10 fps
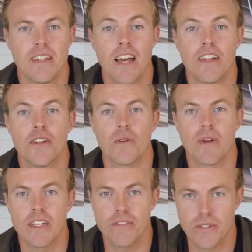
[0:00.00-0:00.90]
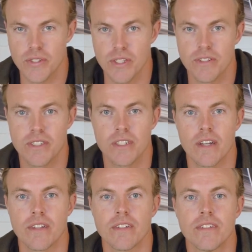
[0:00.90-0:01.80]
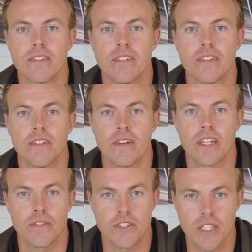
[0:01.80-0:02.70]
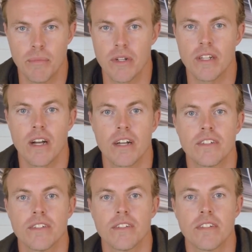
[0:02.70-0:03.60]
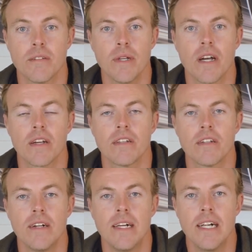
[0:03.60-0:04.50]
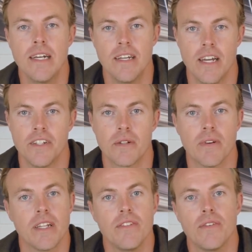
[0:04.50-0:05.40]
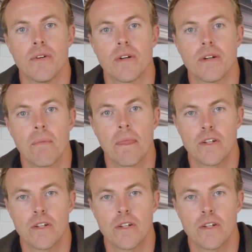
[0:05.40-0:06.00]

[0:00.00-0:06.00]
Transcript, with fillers: then you're ready for service to others. You're ready for shepherding consciousness and beyond. And you're ready for